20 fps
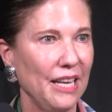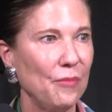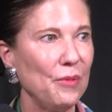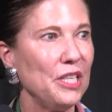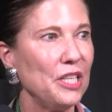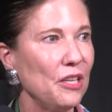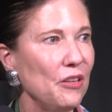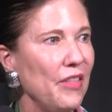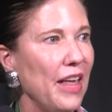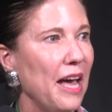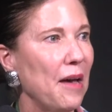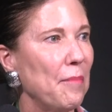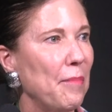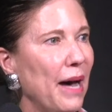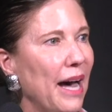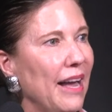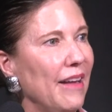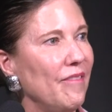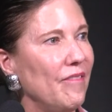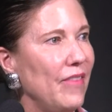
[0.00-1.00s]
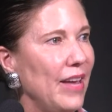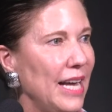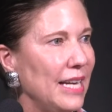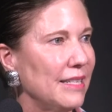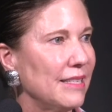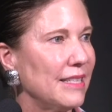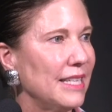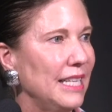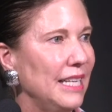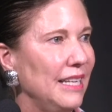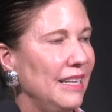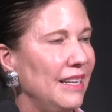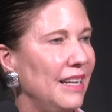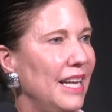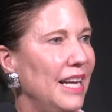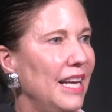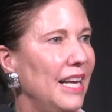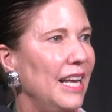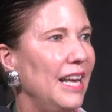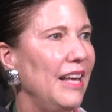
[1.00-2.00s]
and we do that by investing
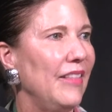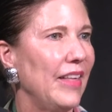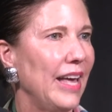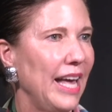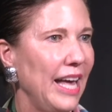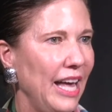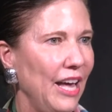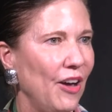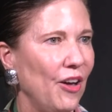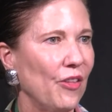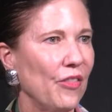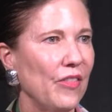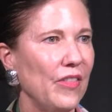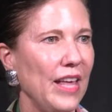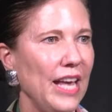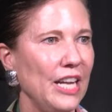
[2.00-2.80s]
in the health,